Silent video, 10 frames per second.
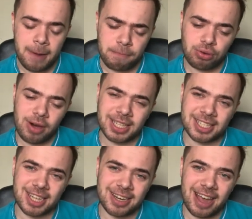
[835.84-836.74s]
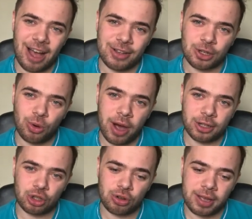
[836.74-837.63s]
Preston now is
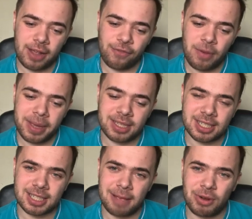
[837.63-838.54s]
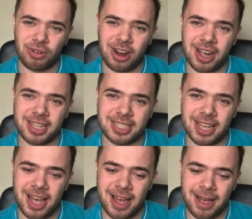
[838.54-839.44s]
quite tricky for me to summarise.
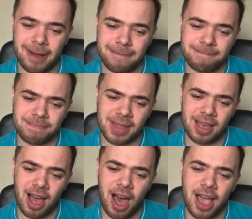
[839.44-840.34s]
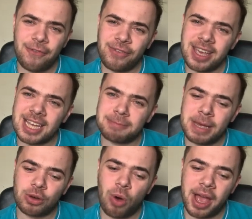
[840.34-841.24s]
I think it's
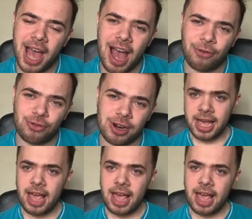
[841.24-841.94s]
been quite average.